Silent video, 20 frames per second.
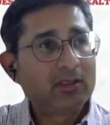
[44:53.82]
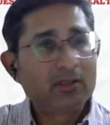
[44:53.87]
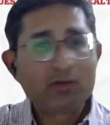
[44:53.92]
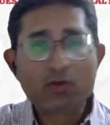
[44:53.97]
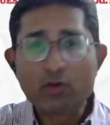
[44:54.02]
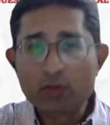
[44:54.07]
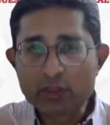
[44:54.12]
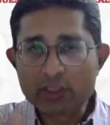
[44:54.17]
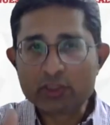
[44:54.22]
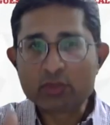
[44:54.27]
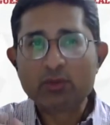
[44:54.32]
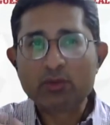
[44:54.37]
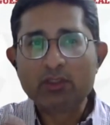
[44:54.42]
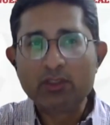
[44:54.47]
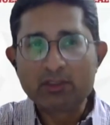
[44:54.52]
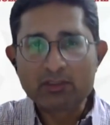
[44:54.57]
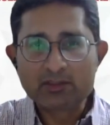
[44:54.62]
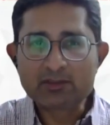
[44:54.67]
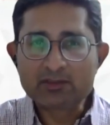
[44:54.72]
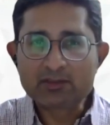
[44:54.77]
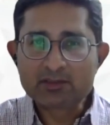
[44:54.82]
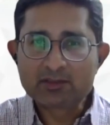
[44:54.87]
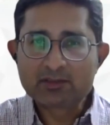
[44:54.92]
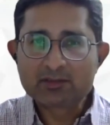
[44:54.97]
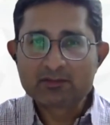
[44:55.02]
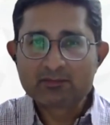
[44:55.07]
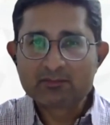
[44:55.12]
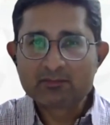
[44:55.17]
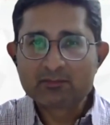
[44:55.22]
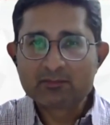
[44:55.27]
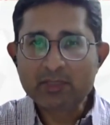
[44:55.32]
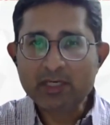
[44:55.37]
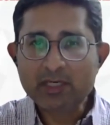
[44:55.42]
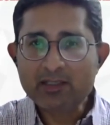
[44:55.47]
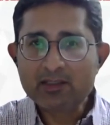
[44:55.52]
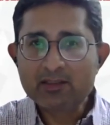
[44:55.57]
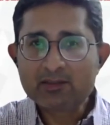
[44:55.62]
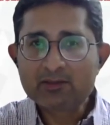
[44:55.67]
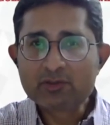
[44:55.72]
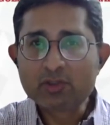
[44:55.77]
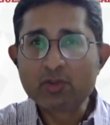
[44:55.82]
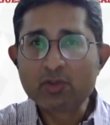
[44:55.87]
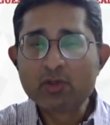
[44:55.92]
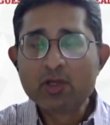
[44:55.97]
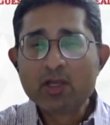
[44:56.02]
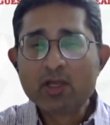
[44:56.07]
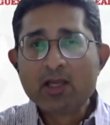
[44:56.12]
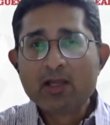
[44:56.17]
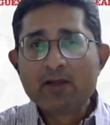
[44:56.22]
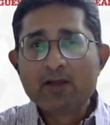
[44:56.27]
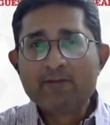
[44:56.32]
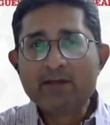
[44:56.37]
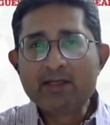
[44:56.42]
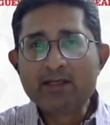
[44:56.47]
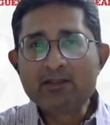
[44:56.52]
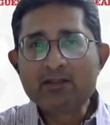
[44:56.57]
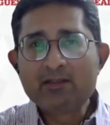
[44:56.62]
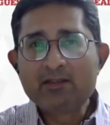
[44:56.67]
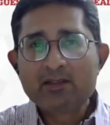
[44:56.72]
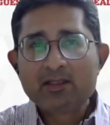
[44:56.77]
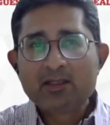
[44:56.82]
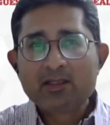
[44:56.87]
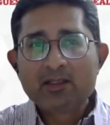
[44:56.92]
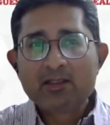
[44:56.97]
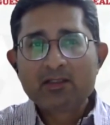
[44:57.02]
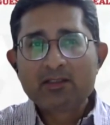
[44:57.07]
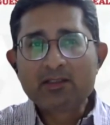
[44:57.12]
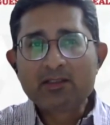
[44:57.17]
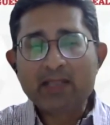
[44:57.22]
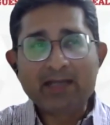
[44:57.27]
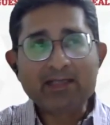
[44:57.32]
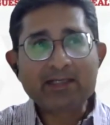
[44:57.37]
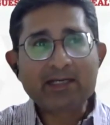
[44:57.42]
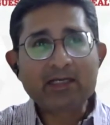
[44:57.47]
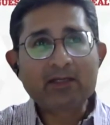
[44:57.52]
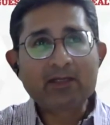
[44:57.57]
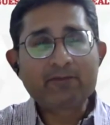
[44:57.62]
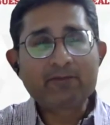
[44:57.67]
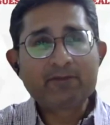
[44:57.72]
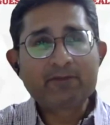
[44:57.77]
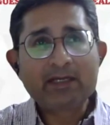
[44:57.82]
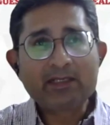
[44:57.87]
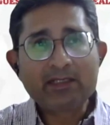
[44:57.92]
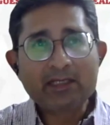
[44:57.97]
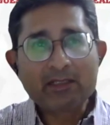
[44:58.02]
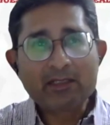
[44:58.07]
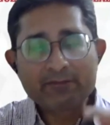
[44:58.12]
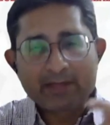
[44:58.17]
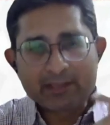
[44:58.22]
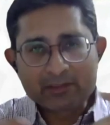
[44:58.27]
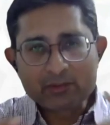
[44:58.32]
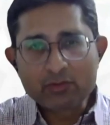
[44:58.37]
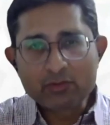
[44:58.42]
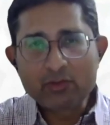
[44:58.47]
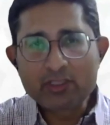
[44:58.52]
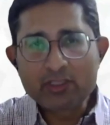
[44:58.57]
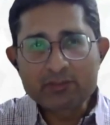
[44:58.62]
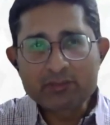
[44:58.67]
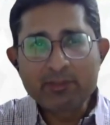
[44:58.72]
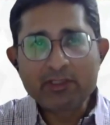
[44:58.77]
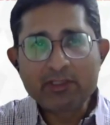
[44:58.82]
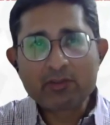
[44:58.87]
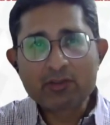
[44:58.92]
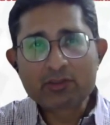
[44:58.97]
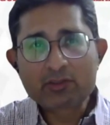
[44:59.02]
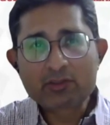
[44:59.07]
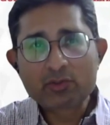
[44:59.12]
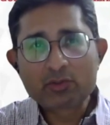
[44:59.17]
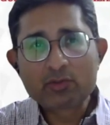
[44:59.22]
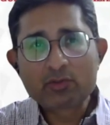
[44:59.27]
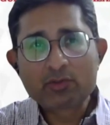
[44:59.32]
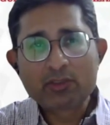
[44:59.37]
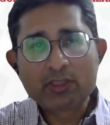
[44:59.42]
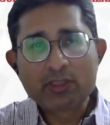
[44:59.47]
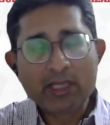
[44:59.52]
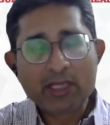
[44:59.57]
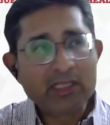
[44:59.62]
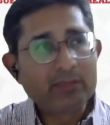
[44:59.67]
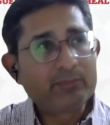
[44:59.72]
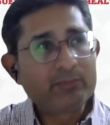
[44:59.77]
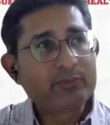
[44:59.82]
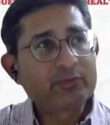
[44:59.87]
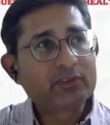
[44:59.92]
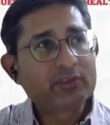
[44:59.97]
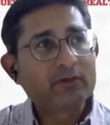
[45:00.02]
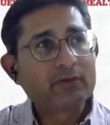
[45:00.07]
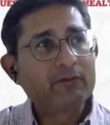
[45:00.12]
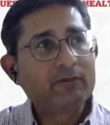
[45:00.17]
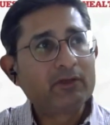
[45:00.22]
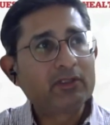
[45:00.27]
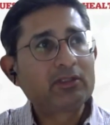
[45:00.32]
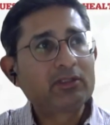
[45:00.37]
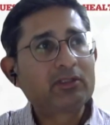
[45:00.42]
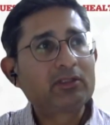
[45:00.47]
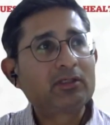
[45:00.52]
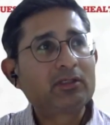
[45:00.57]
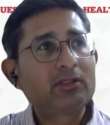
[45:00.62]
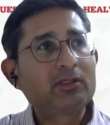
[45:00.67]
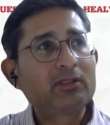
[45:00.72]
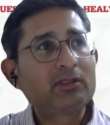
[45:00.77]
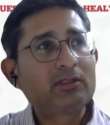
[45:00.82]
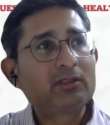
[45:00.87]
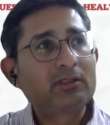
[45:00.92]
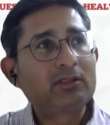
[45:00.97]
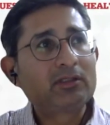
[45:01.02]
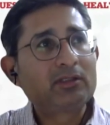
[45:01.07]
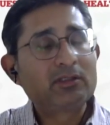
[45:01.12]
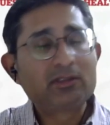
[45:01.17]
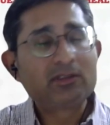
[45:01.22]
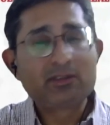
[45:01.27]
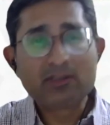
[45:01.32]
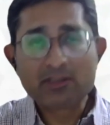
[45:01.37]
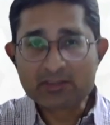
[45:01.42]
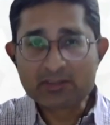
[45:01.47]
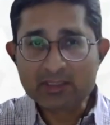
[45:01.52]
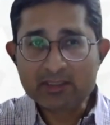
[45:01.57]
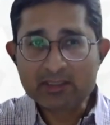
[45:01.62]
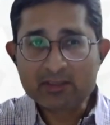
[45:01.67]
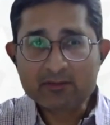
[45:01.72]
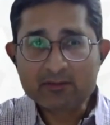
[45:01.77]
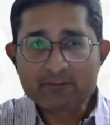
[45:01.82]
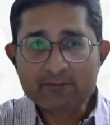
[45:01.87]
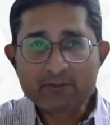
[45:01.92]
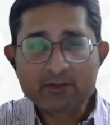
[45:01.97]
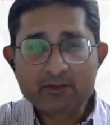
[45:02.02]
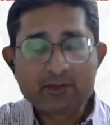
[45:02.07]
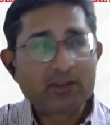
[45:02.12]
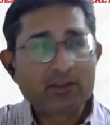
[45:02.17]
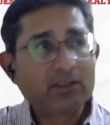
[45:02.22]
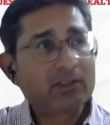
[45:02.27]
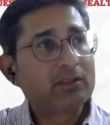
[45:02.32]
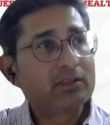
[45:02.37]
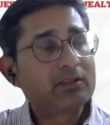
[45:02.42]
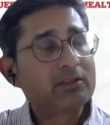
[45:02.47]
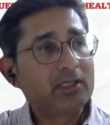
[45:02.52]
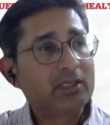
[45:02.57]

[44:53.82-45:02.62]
Congratulations, right? So when that kind of acknowledgement also helps with this kind of